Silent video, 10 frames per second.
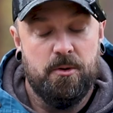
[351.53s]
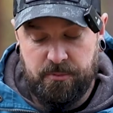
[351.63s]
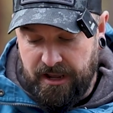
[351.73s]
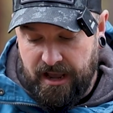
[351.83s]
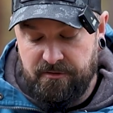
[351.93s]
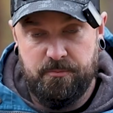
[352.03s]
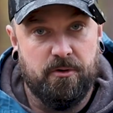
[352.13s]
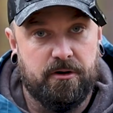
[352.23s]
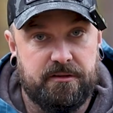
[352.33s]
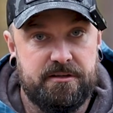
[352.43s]
But I have
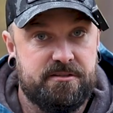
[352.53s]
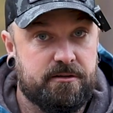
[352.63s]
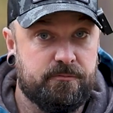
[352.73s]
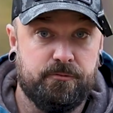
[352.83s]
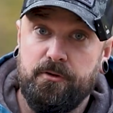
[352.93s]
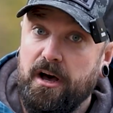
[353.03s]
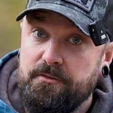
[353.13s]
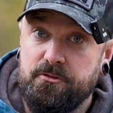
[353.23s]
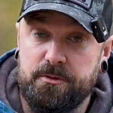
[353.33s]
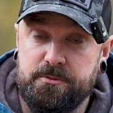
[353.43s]
brought this on
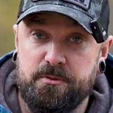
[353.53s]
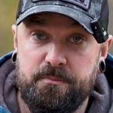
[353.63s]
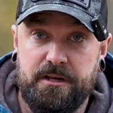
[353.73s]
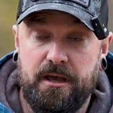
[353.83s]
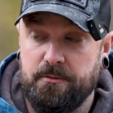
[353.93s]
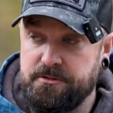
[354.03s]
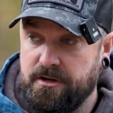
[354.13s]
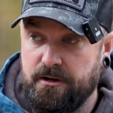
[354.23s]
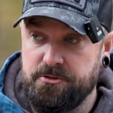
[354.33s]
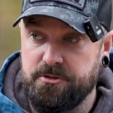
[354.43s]
5 trips with me now. It's
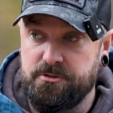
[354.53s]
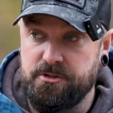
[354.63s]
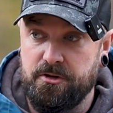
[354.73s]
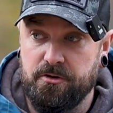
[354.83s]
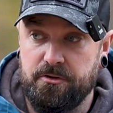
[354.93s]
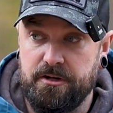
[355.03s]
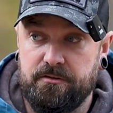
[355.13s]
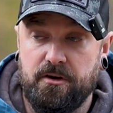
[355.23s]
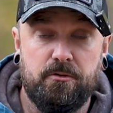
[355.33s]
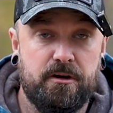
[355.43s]
gone through security
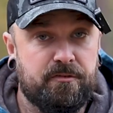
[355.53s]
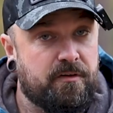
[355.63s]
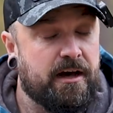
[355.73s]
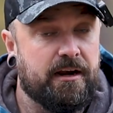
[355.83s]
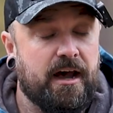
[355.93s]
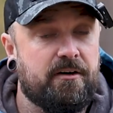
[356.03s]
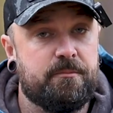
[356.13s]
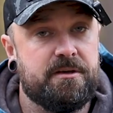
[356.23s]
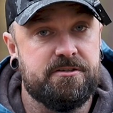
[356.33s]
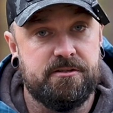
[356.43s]
totally fine. I haven't
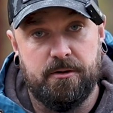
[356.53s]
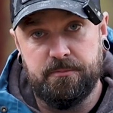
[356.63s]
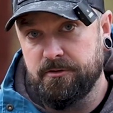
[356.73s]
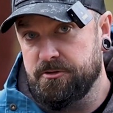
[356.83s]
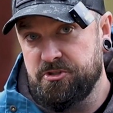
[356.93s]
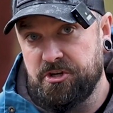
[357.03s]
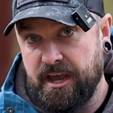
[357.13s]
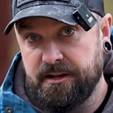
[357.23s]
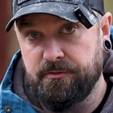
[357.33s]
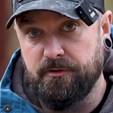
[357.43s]
been stopped or
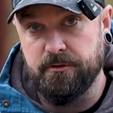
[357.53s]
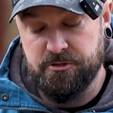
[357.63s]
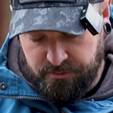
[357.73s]
checked for it.